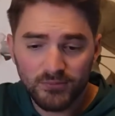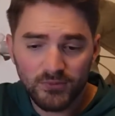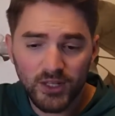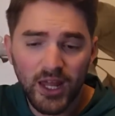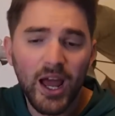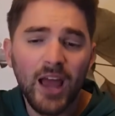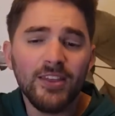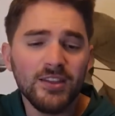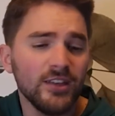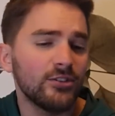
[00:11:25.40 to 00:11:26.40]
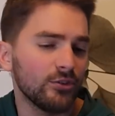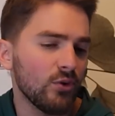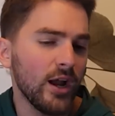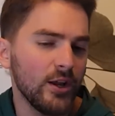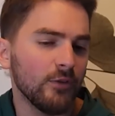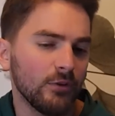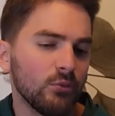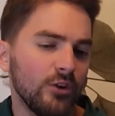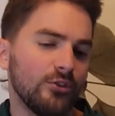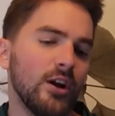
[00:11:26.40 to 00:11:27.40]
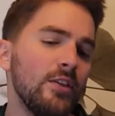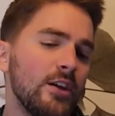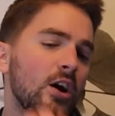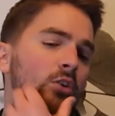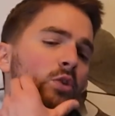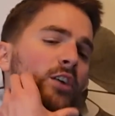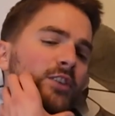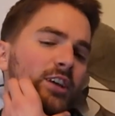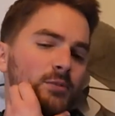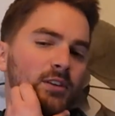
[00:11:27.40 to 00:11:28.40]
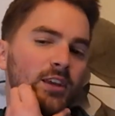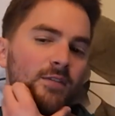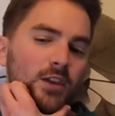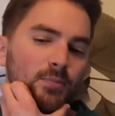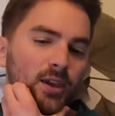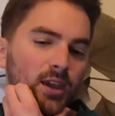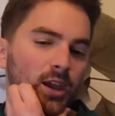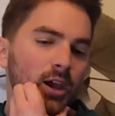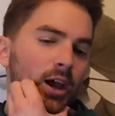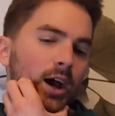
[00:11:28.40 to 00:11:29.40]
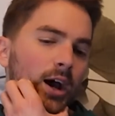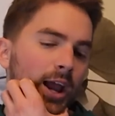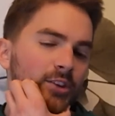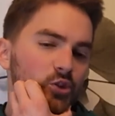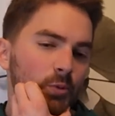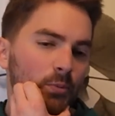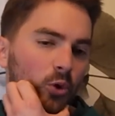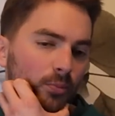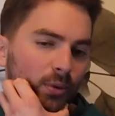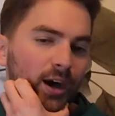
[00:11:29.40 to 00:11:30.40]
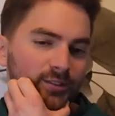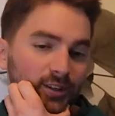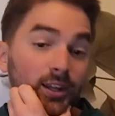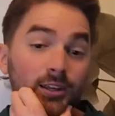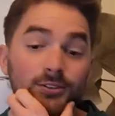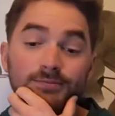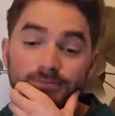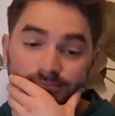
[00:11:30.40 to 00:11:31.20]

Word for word: And I think this is right here from Richard. I think who honestly cares about the MVP? It's Super Bowl or bust. It is.